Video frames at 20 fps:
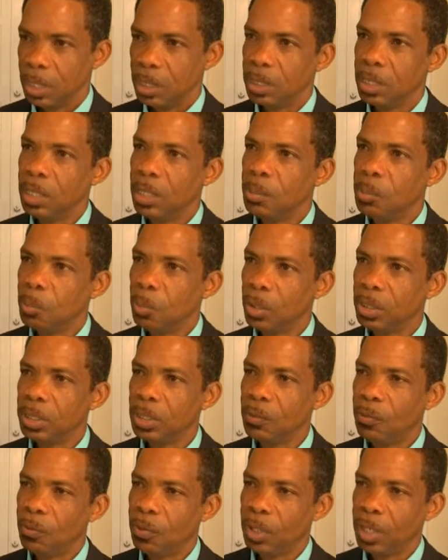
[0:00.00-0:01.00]
The
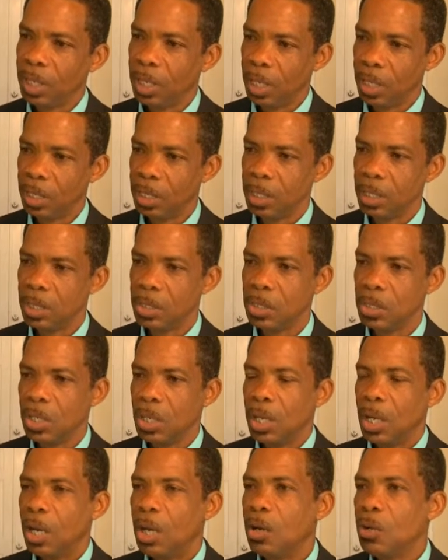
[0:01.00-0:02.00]
important thing here is
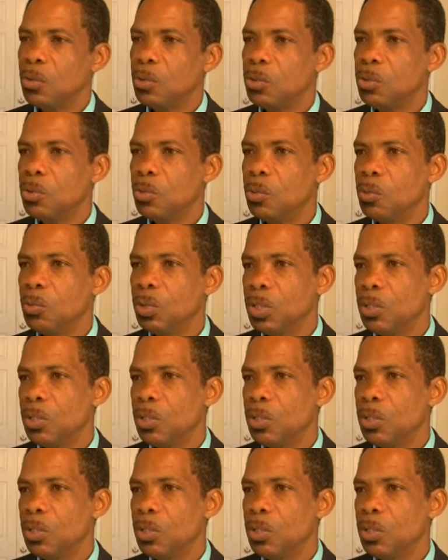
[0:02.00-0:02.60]
how do we